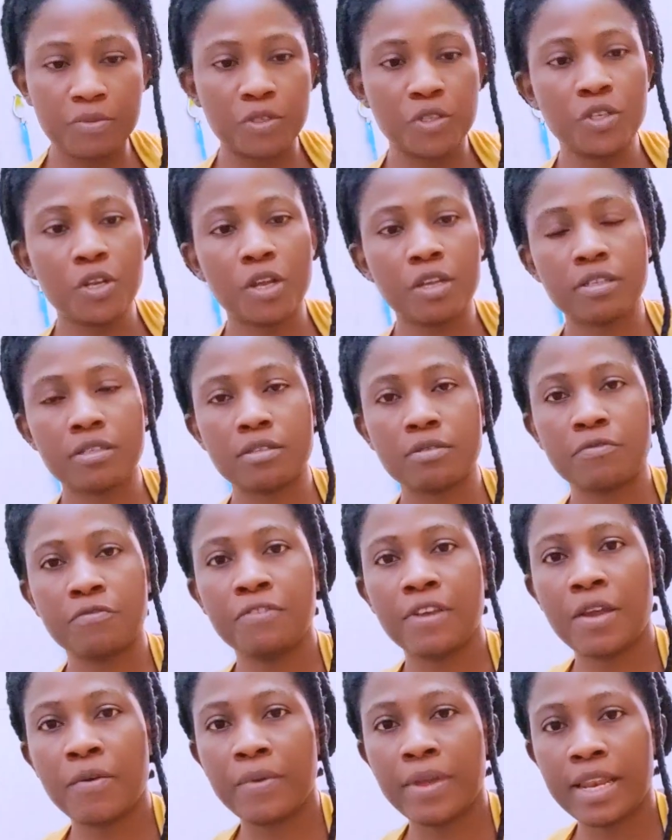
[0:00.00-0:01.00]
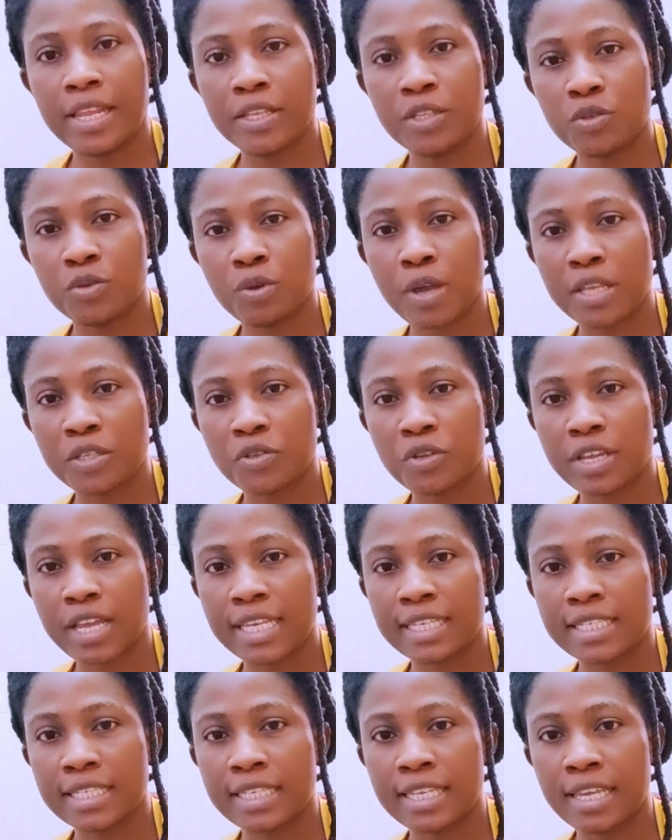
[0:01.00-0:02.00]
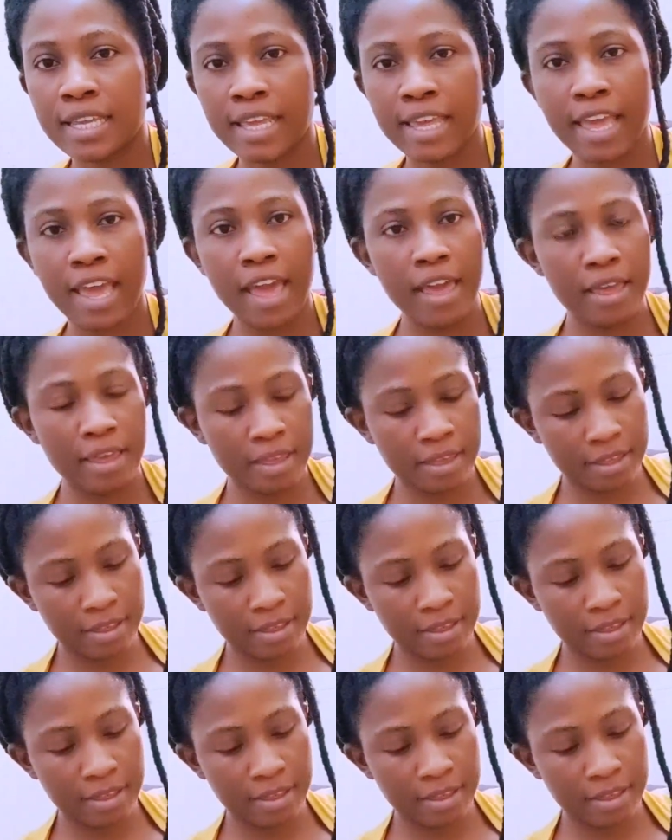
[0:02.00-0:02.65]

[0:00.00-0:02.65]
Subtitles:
Just very little, as you can see here.